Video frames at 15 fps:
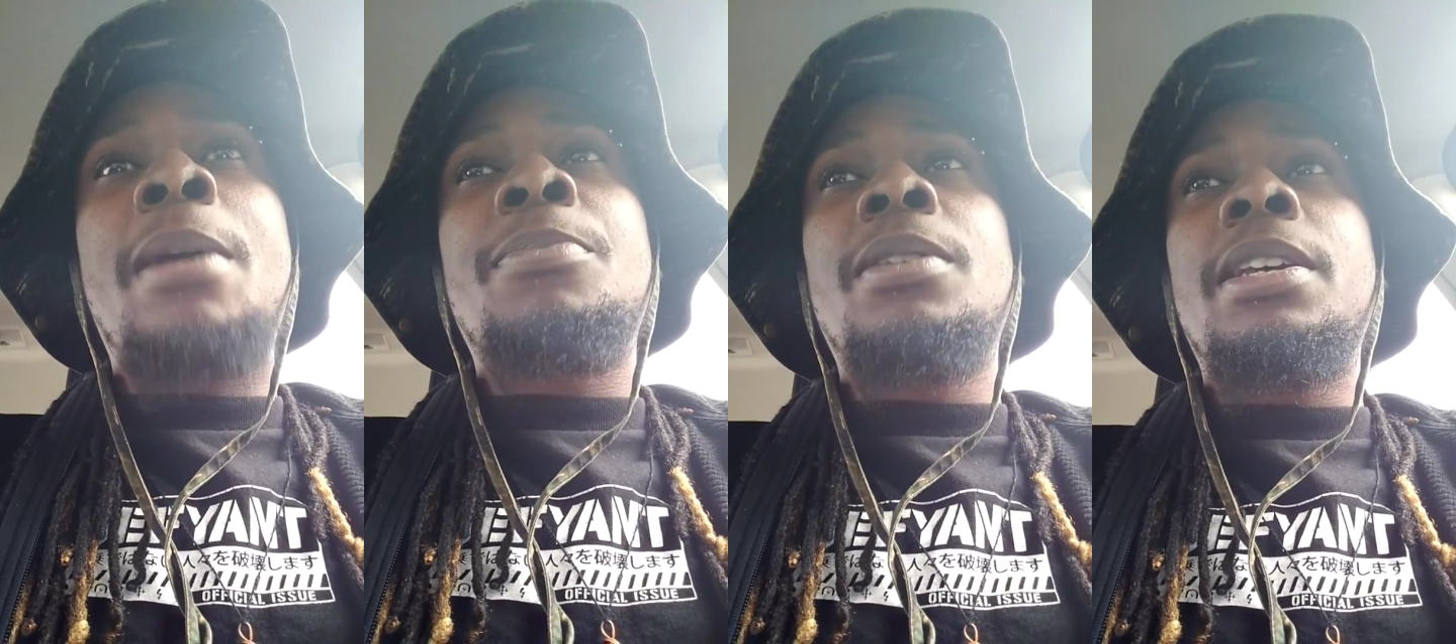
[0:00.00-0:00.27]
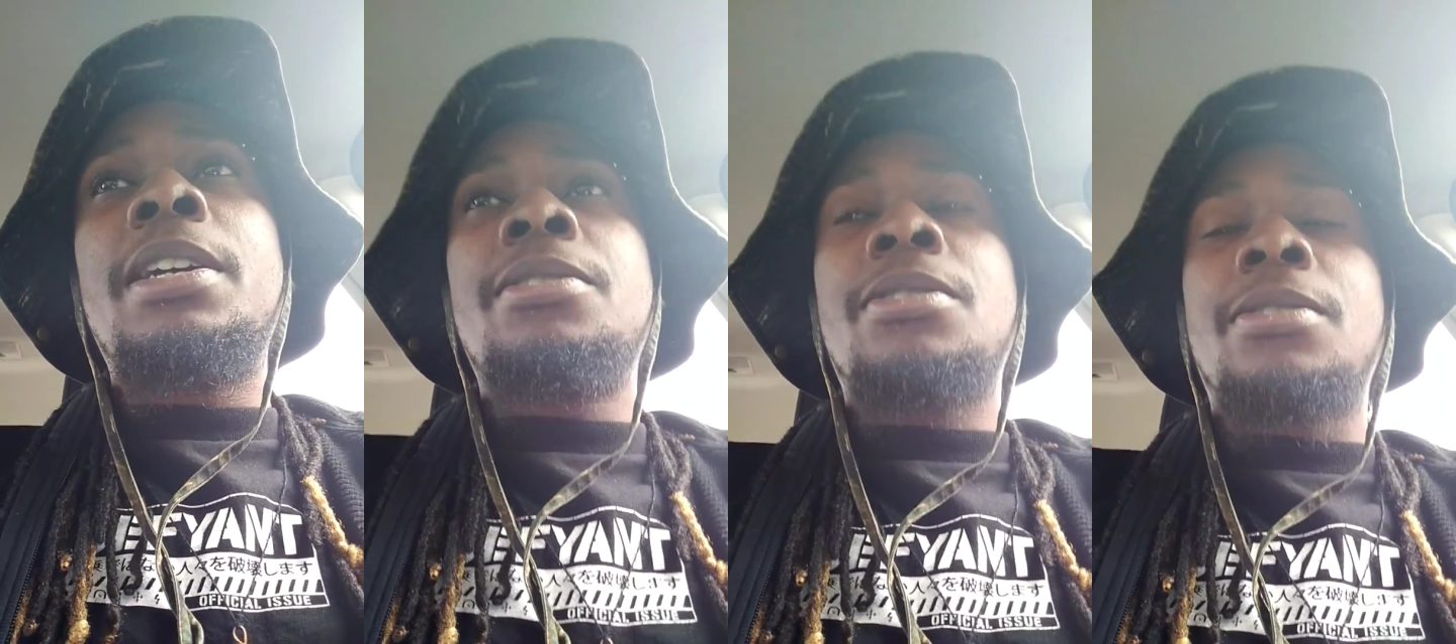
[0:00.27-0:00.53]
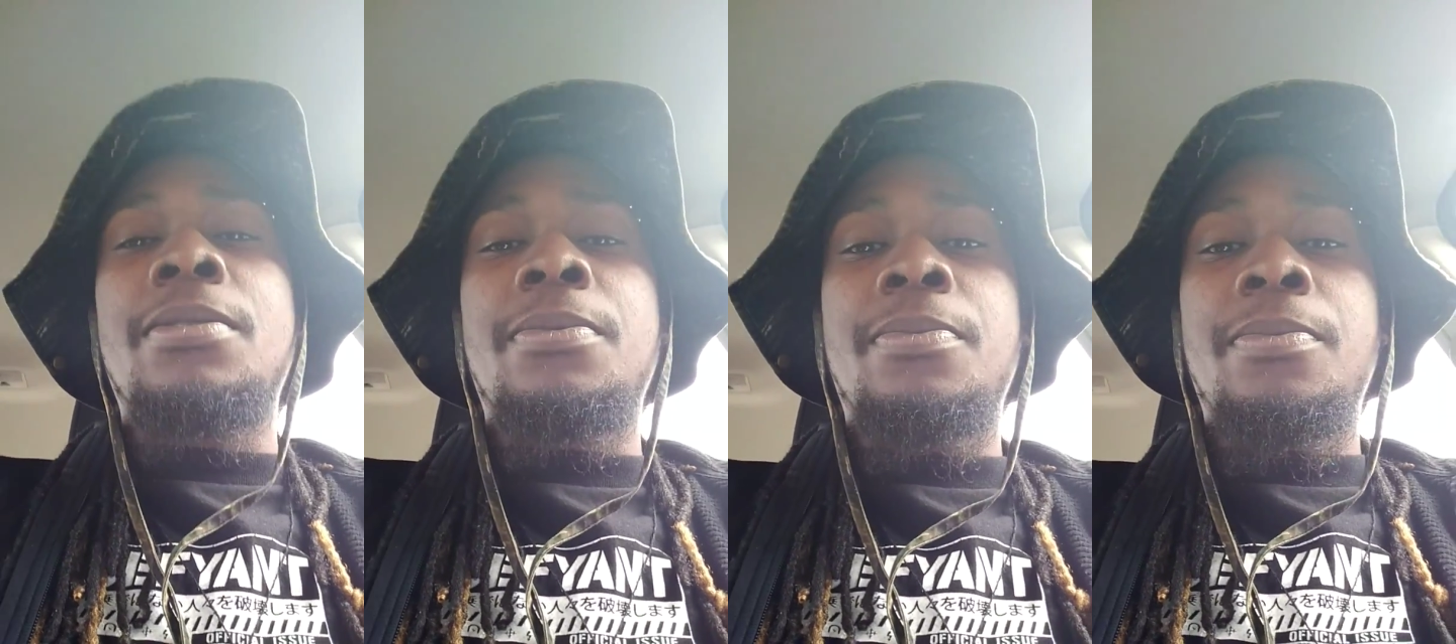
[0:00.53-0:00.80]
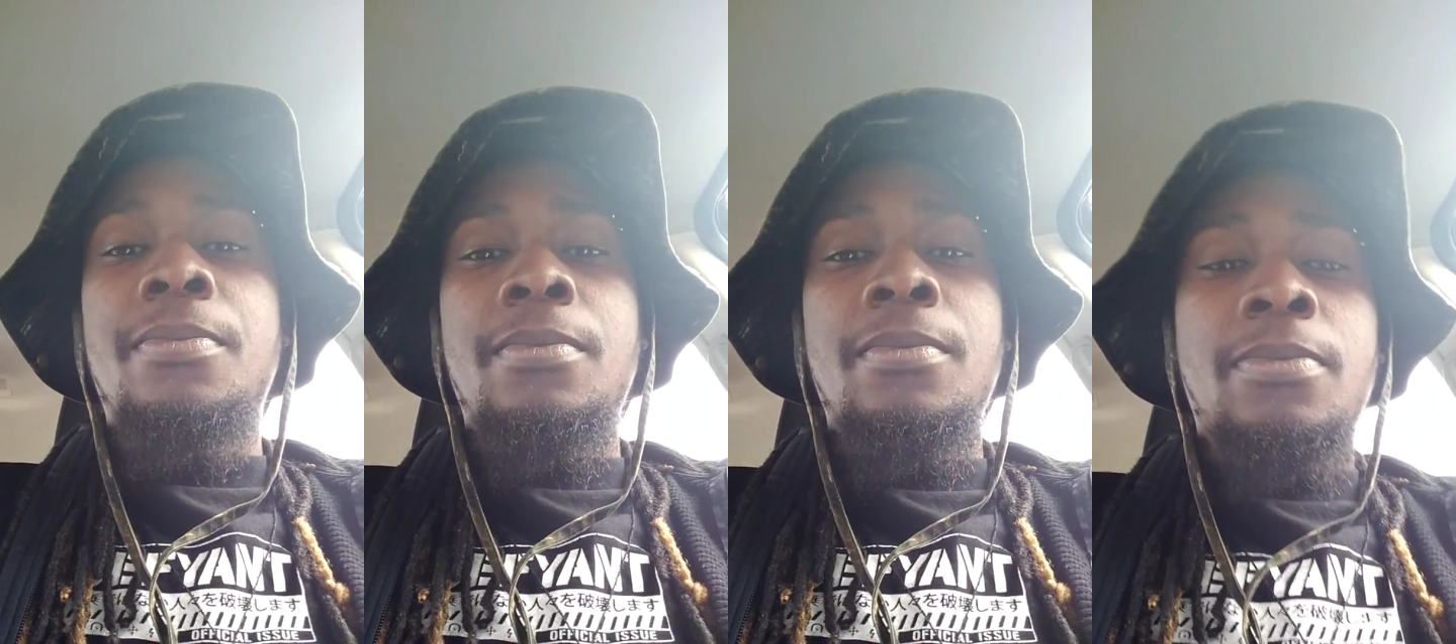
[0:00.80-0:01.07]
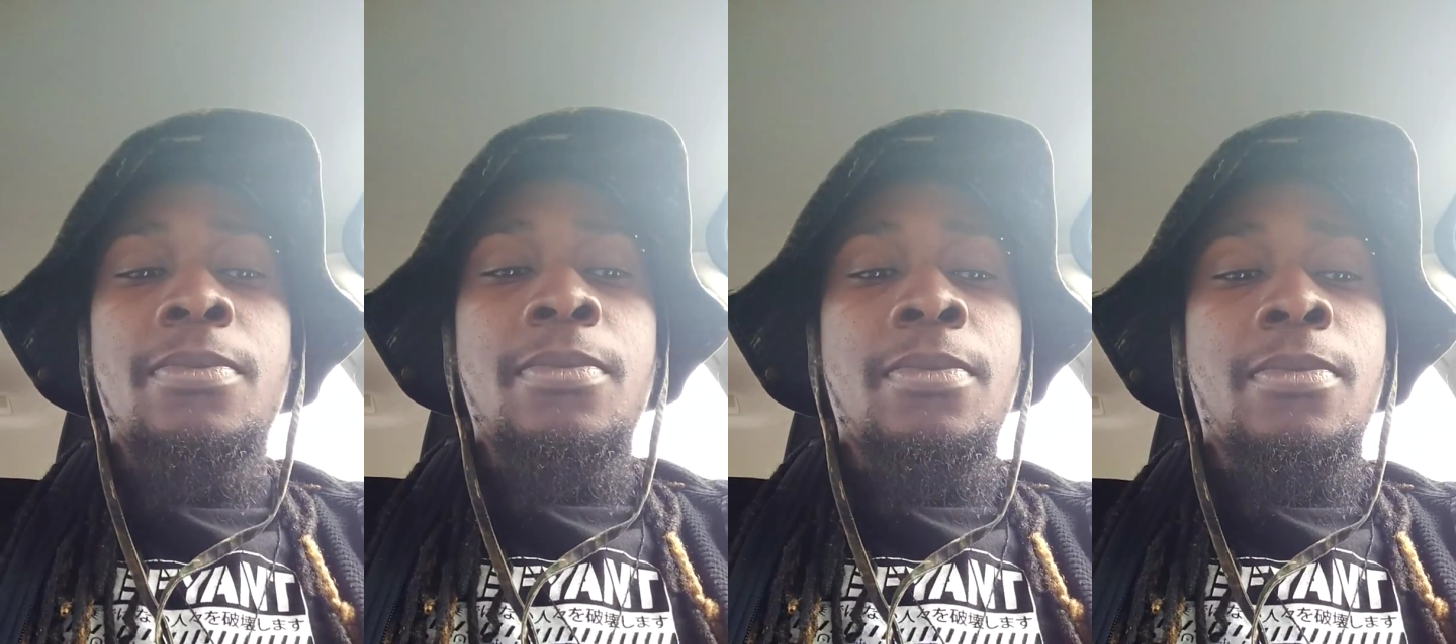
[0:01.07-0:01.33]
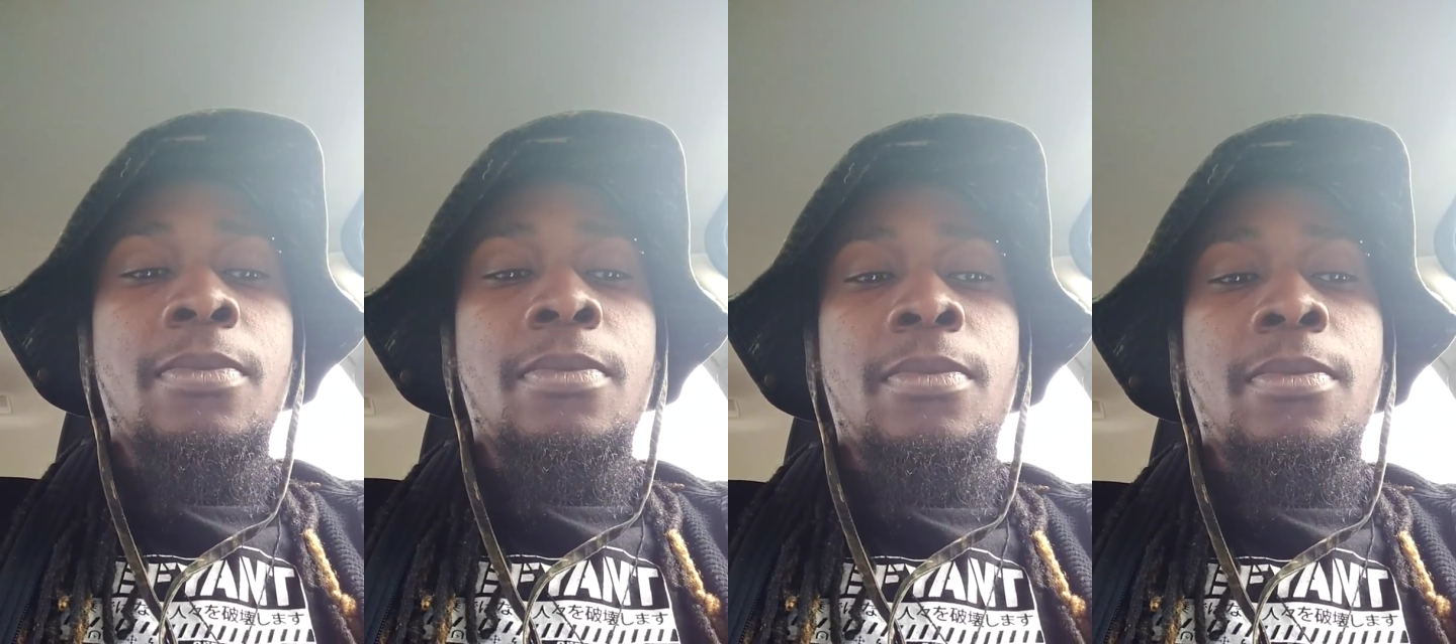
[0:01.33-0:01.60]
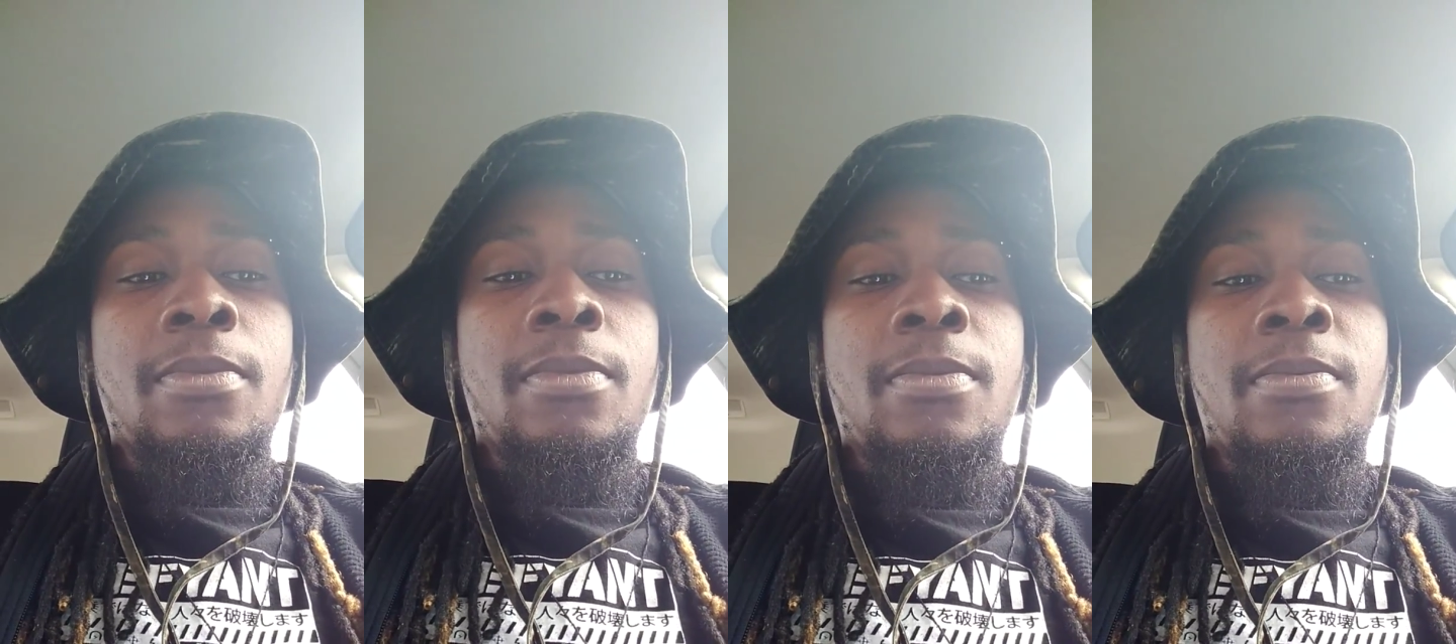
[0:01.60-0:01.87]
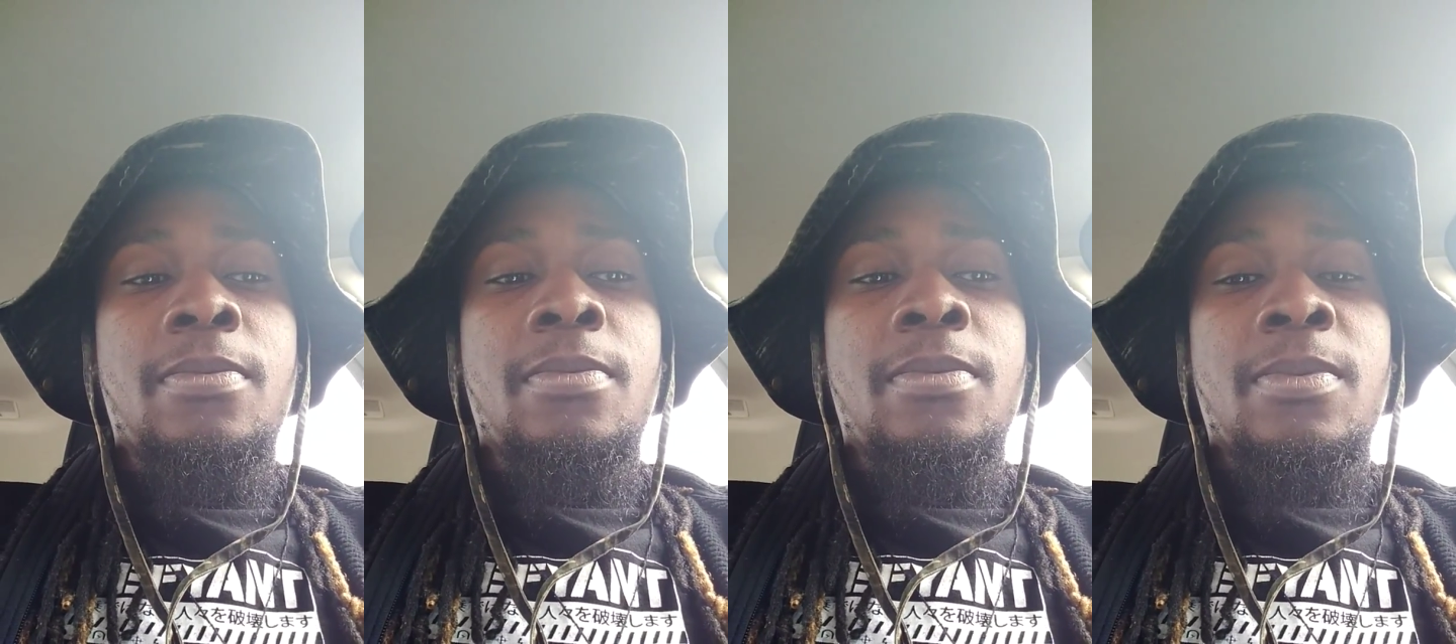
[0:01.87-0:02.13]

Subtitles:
like Nipsey gone, but I'm thinking